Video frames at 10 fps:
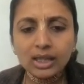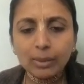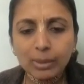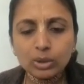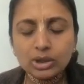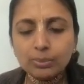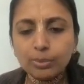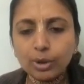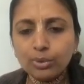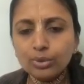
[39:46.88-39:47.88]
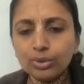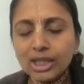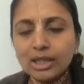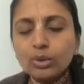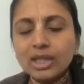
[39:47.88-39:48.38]
Kamalochan Prabhu,
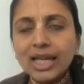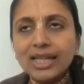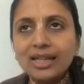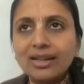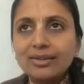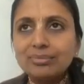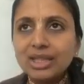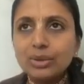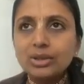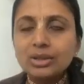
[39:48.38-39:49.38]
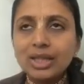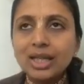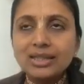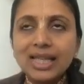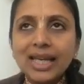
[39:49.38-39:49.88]
it looks like he was
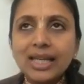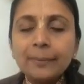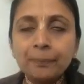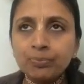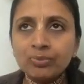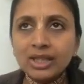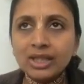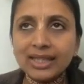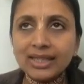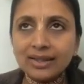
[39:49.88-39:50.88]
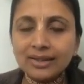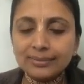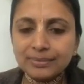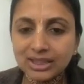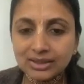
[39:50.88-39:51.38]
saying that
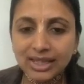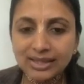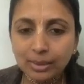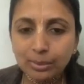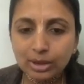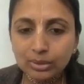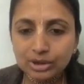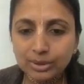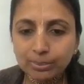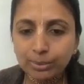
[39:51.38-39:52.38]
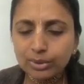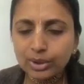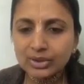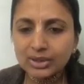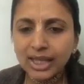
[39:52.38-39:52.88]
His Grace Kamalochan Prabhu,
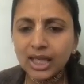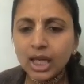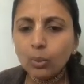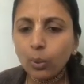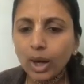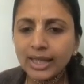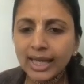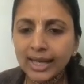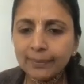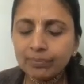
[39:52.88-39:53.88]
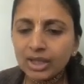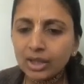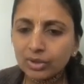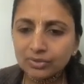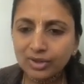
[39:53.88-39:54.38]
he was saying one day
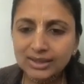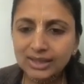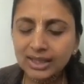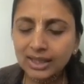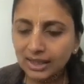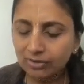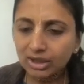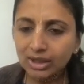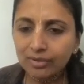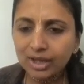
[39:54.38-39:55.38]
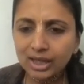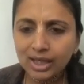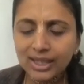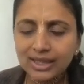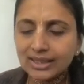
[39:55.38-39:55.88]
he was fasting in Vrindavan
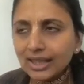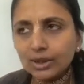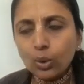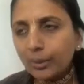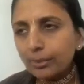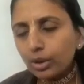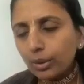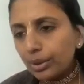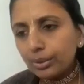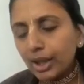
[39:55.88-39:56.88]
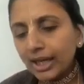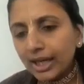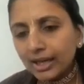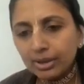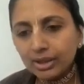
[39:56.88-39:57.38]
and he said, oh, I'm not going to take
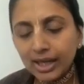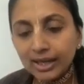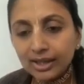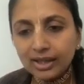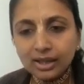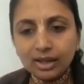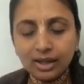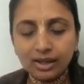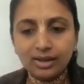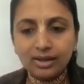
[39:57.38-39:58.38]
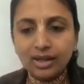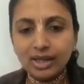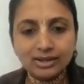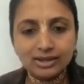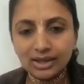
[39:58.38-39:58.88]
anything
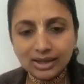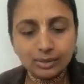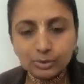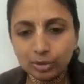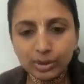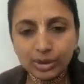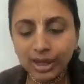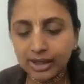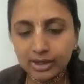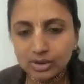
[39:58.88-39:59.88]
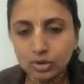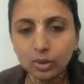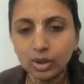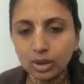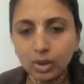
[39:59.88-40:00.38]
unless it comes to me by its
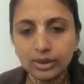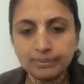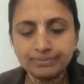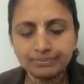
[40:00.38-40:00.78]
own accord